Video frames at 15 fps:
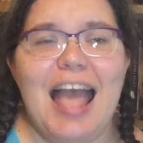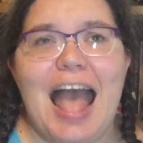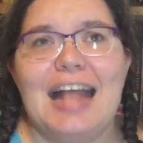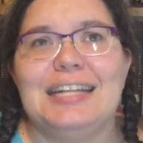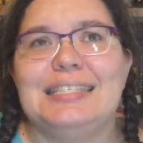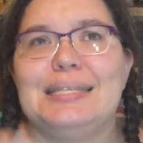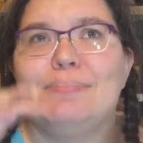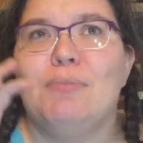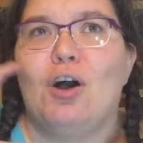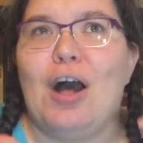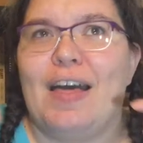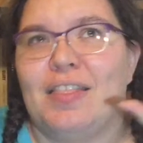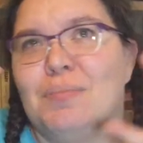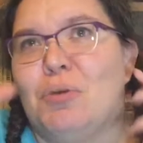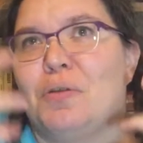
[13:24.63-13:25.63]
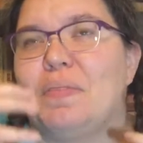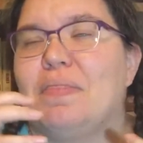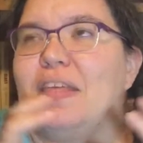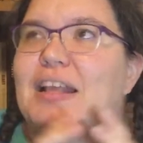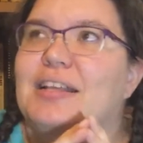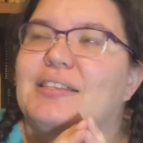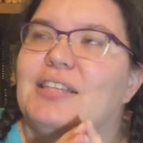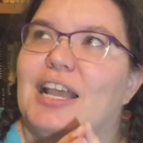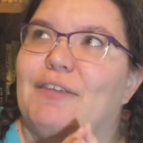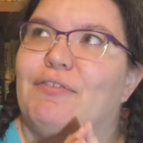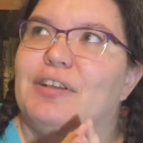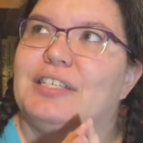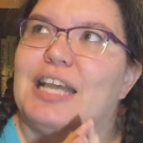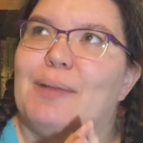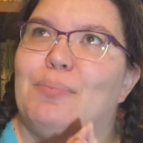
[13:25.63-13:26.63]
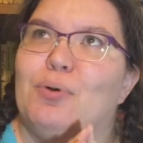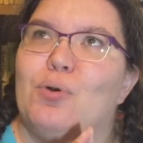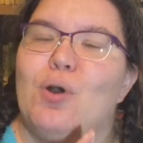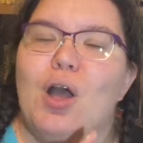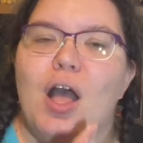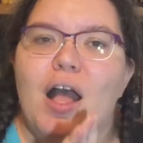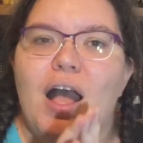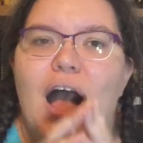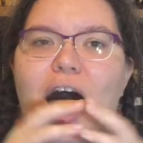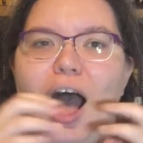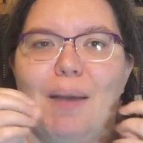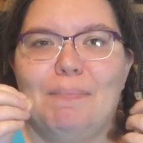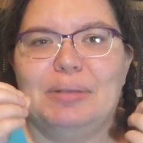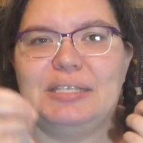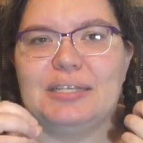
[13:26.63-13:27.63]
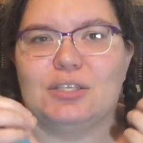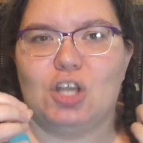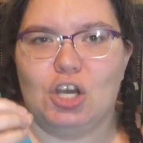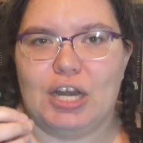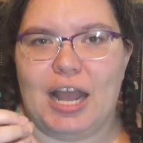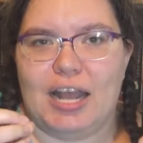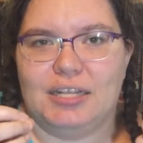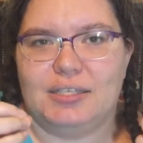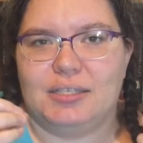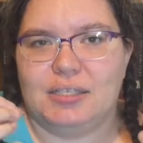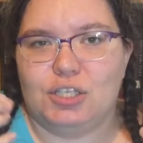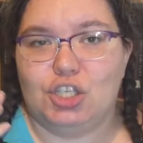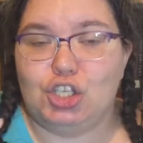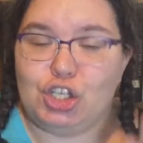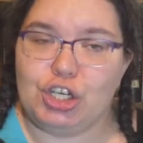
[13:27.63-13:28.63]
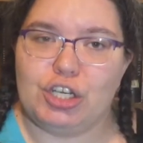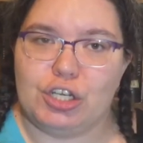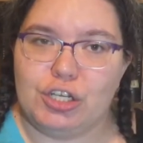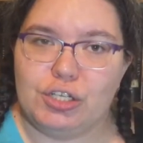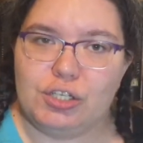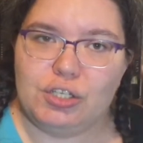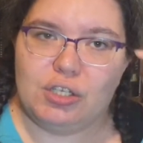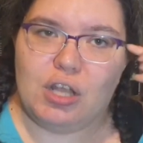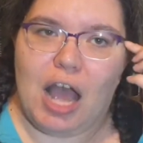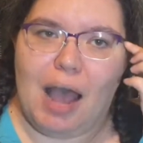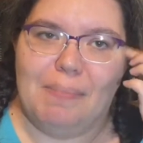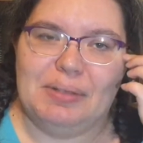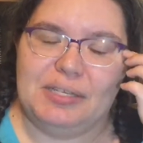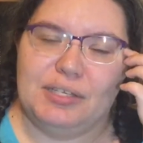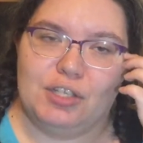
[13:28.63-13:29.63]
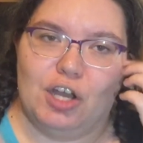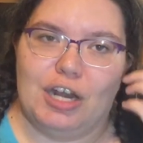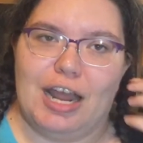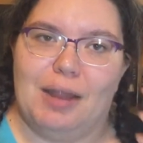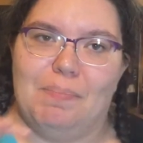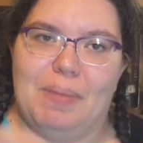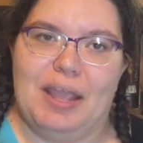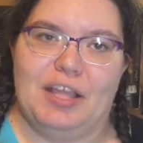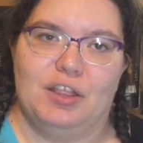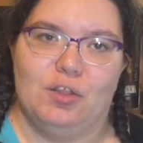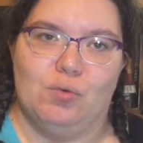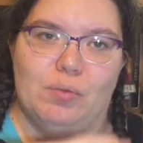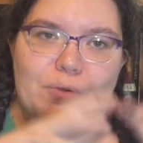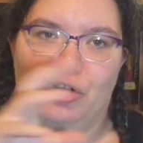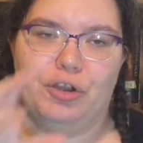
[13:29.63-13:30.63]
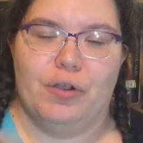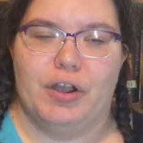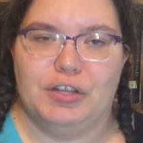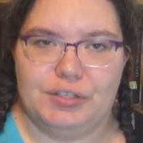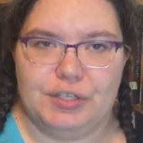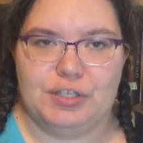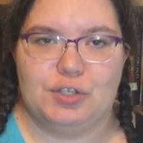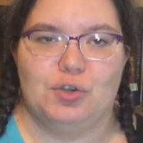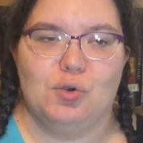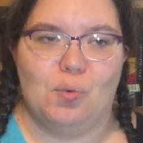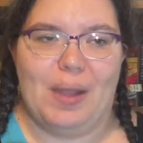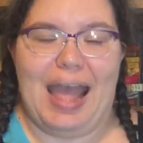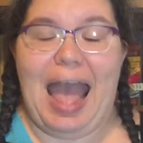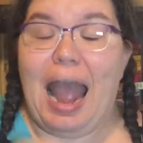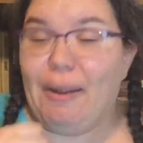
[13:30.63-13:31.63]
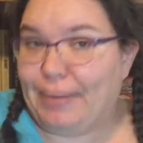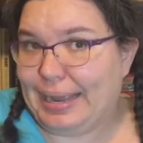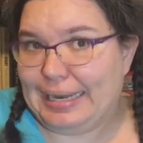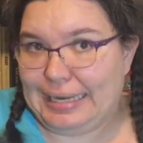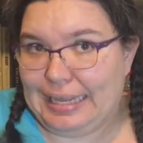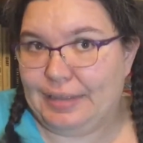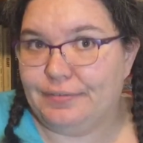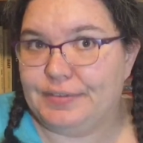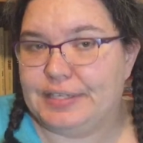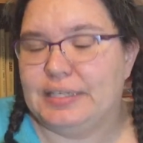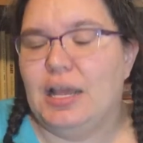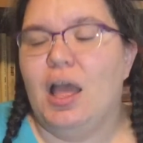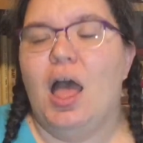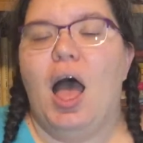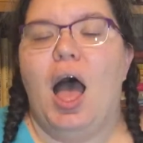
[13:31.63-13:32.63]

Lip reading: And some other modern things, like, for example, Mrs. Goddard's students, Mrs. Goddard being the woman who owns the school where Harriet lives,